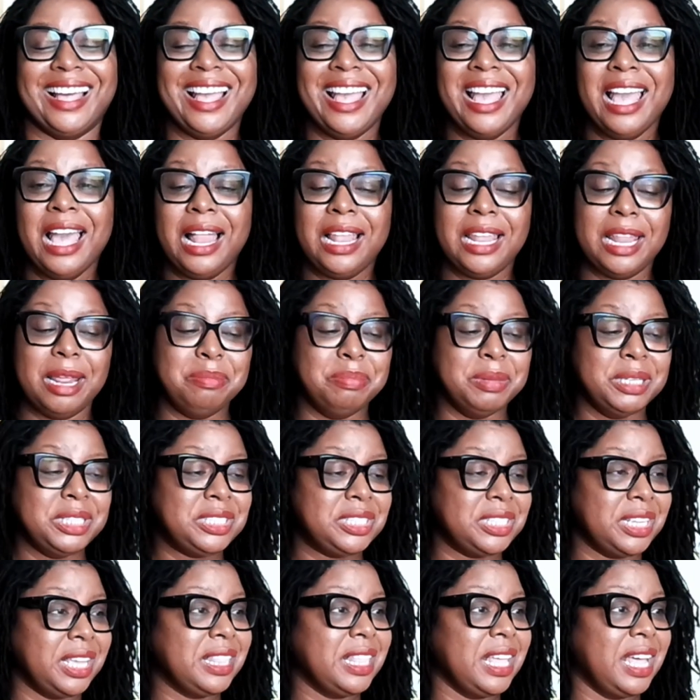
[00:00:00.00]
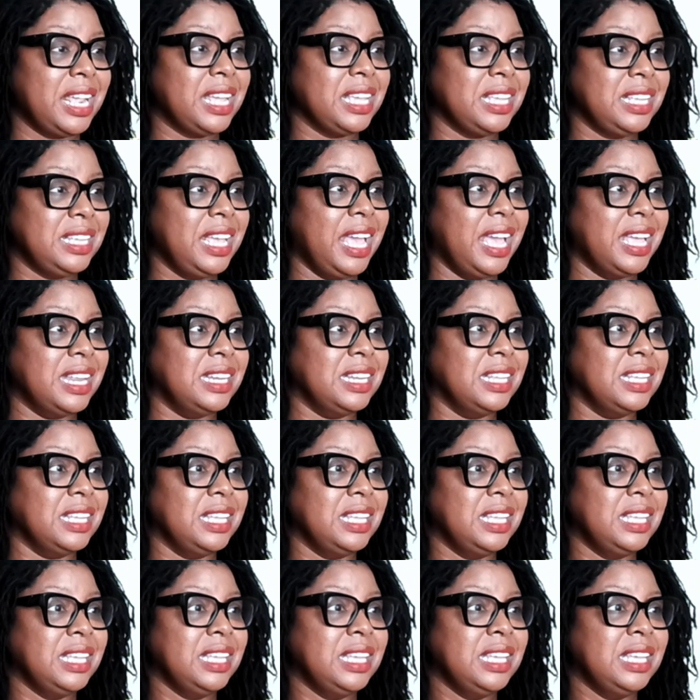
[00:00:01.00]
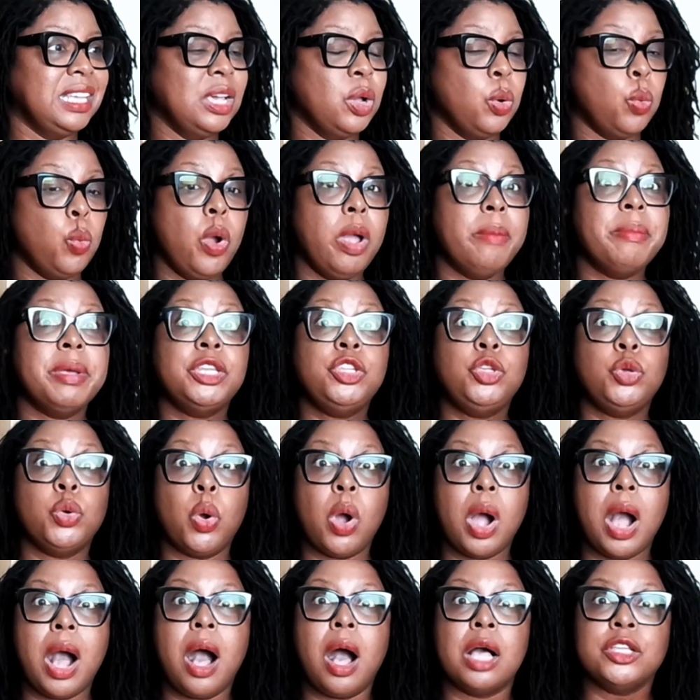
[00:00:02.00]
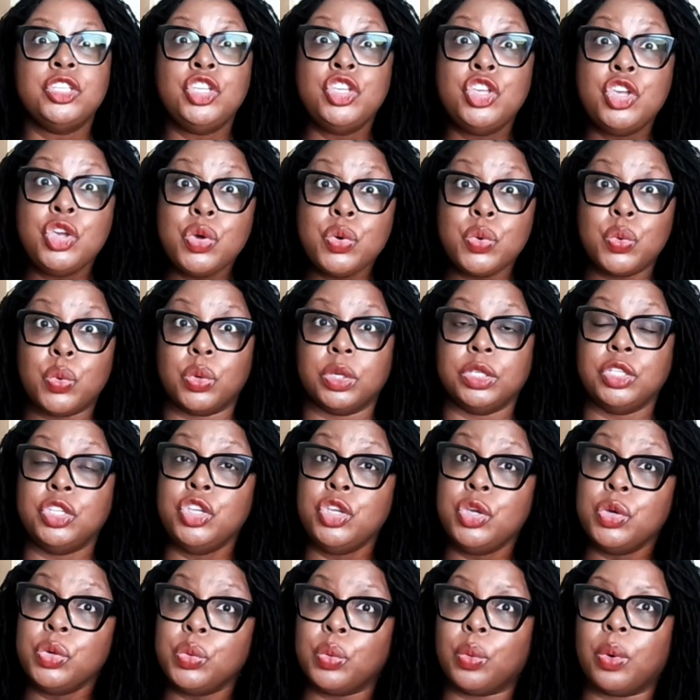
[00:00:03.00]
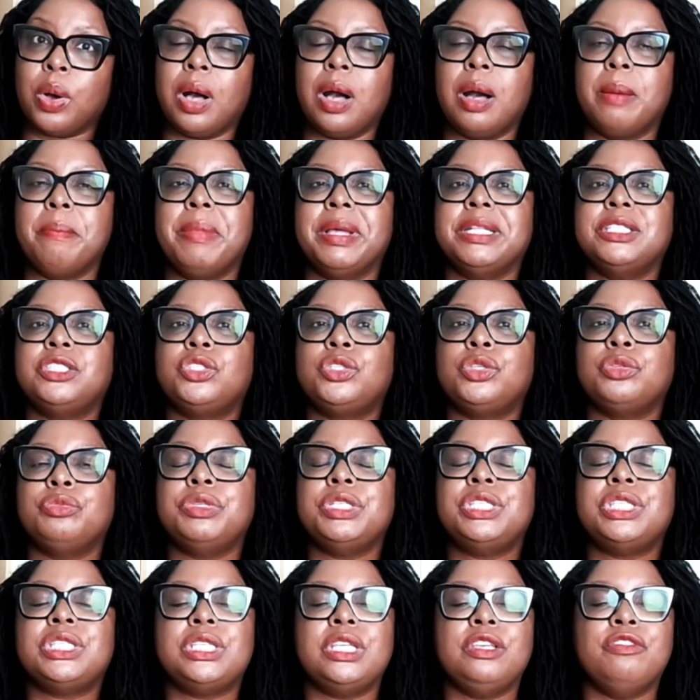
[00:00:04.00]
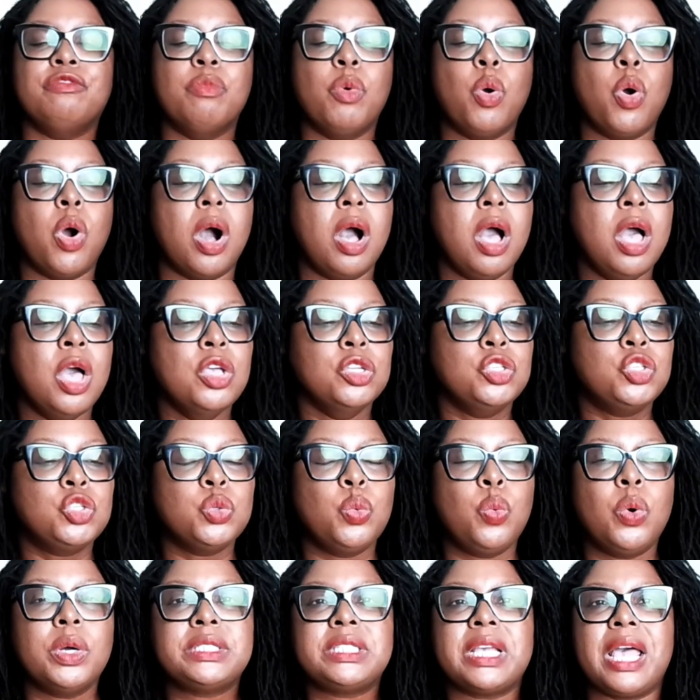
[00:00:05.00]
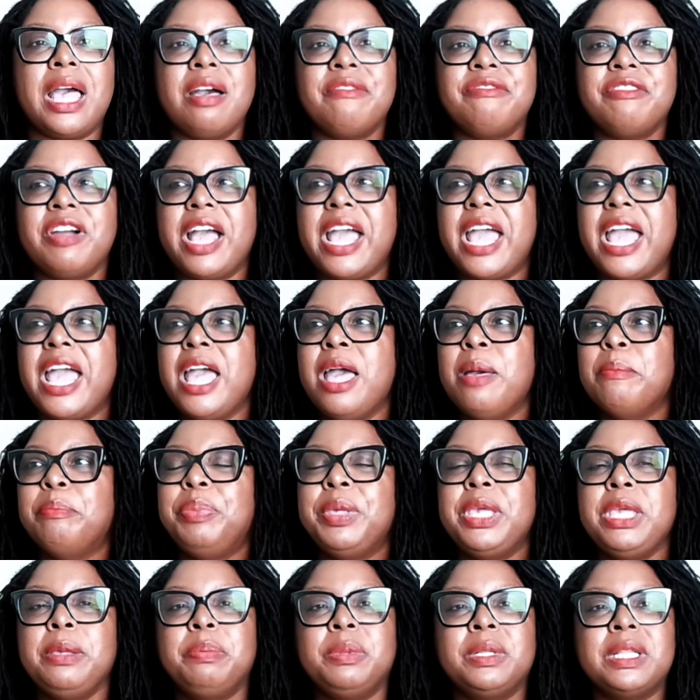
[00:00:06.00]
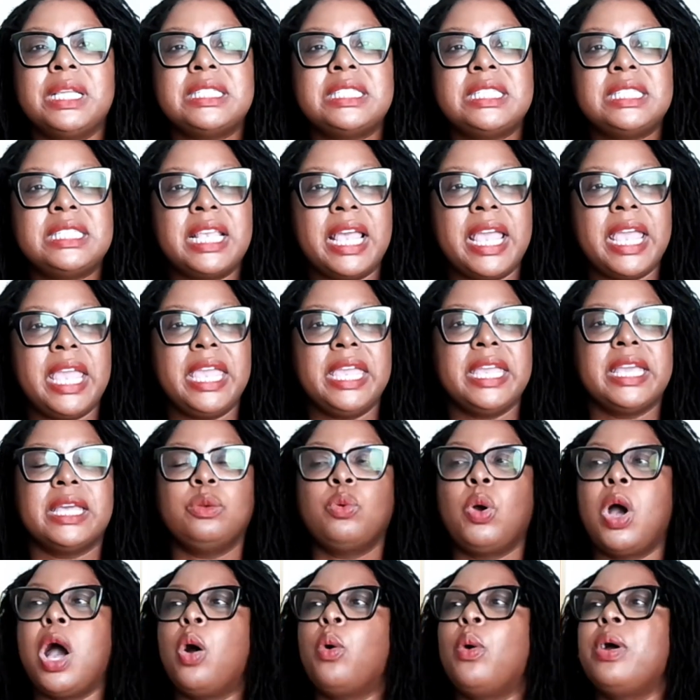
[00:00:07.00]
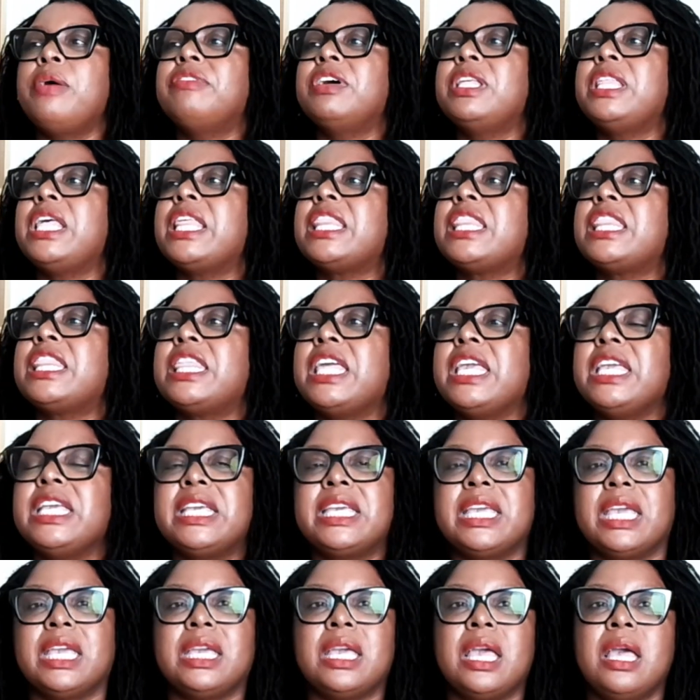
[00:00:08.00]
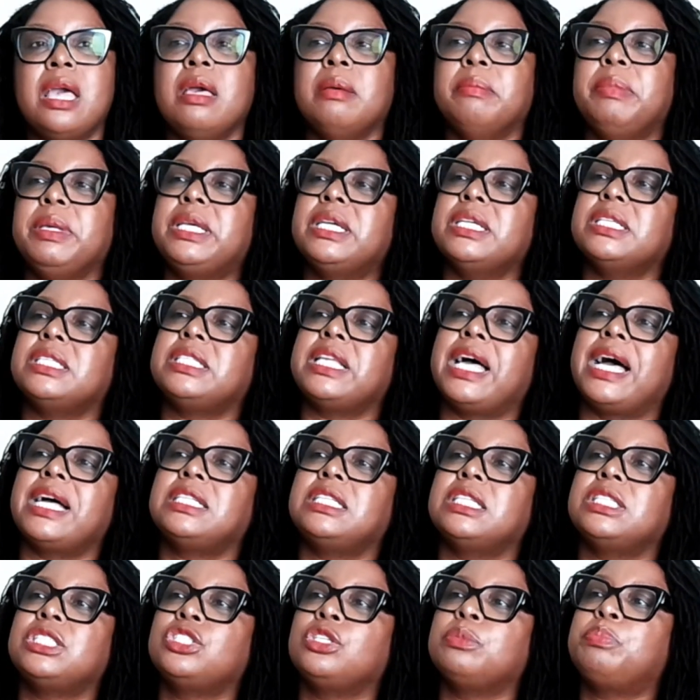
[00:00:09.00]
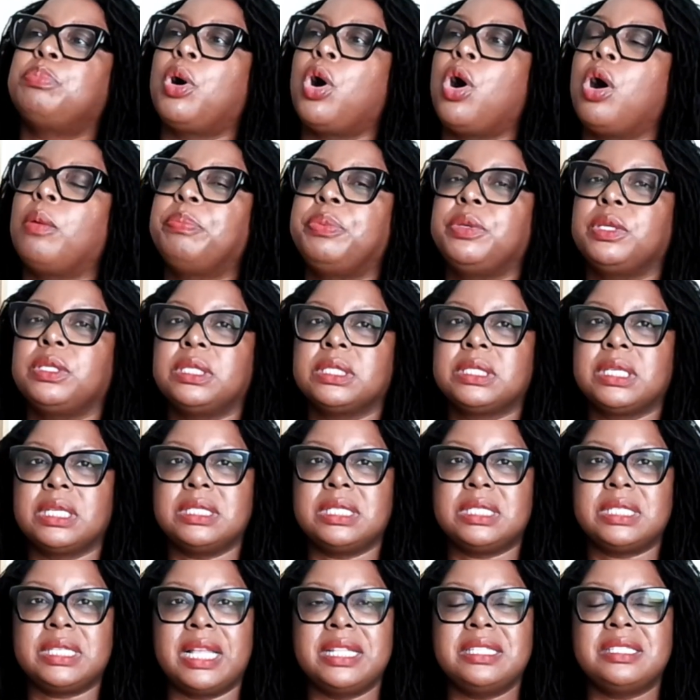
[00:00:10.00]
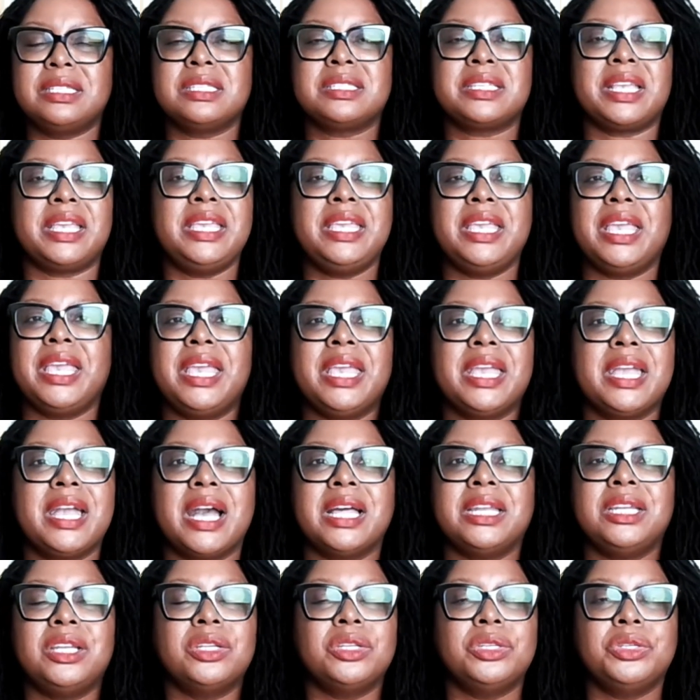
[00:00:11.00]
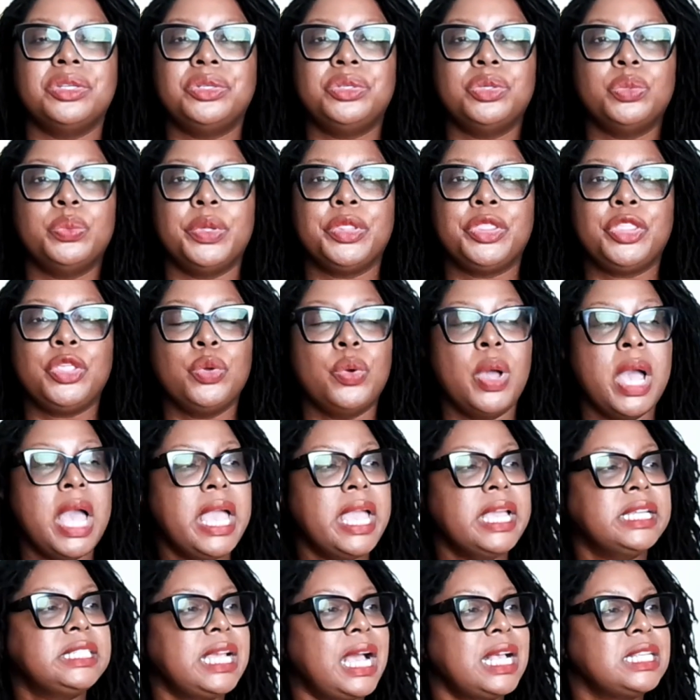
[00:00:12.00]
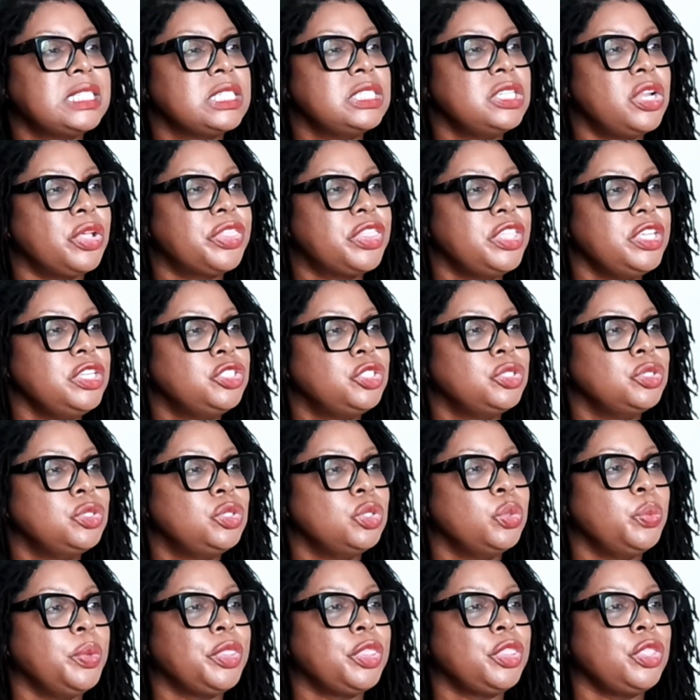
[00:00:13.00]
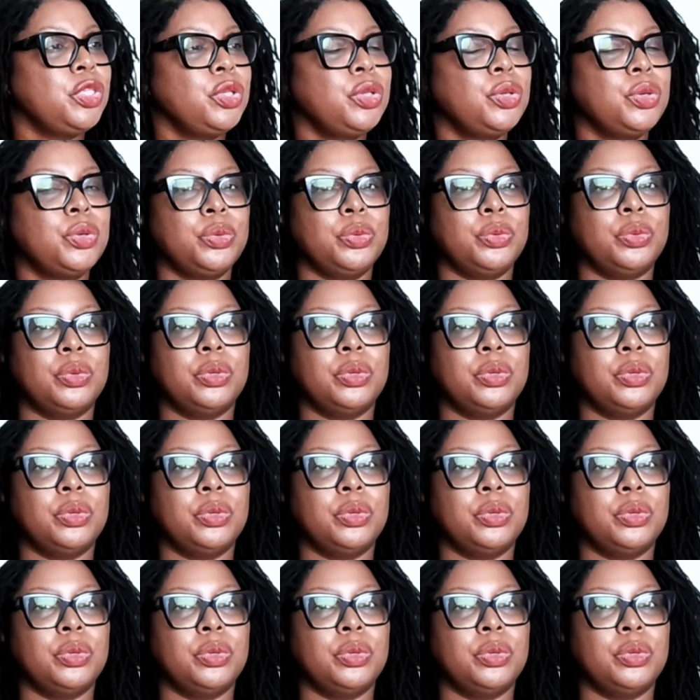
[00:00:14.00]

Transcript: Let me say that again. Women, you are meant to receive more. So whatever people are saying and however they're thinking, because that is the popular consensus, it ain't got nothing to do with you. It has nothing to do with you.